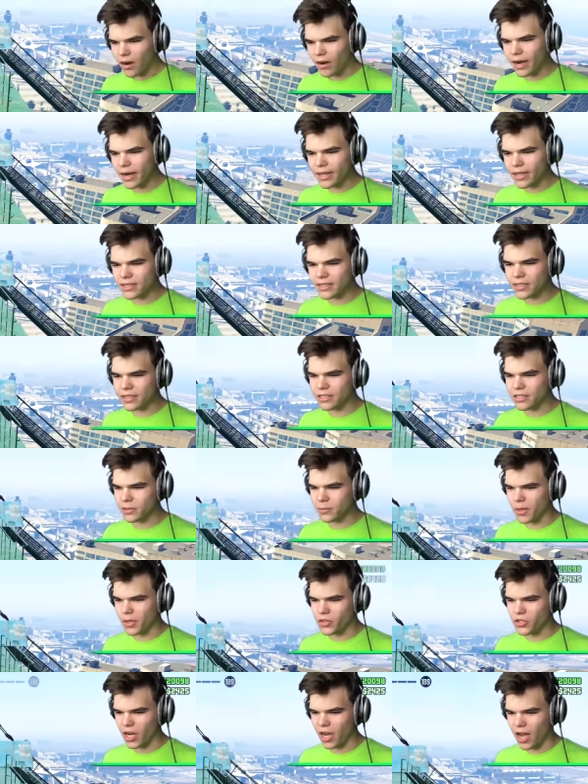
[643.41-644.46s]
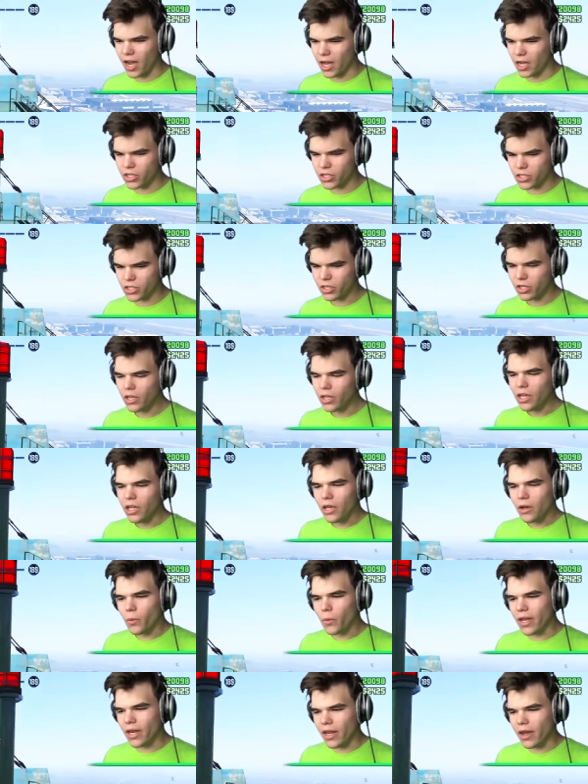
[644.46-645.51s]
All right, listen to me, Josh. I'm still
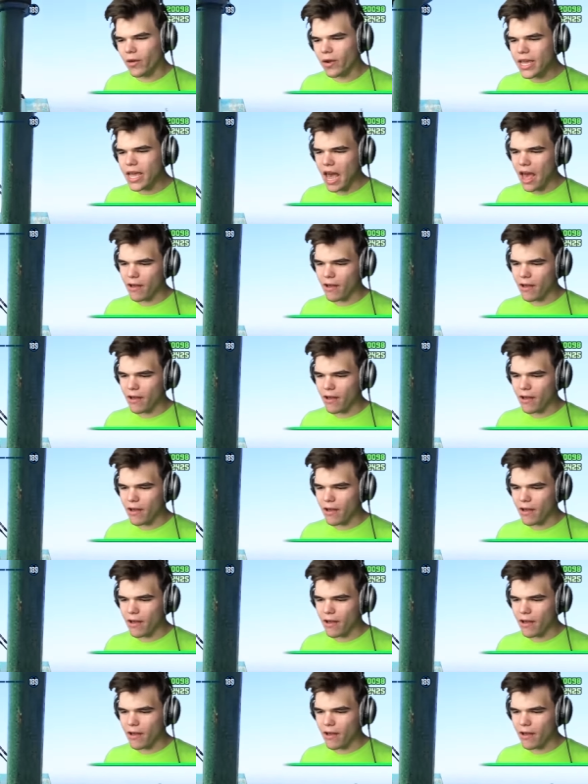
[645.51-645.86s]
struggling. We know you here.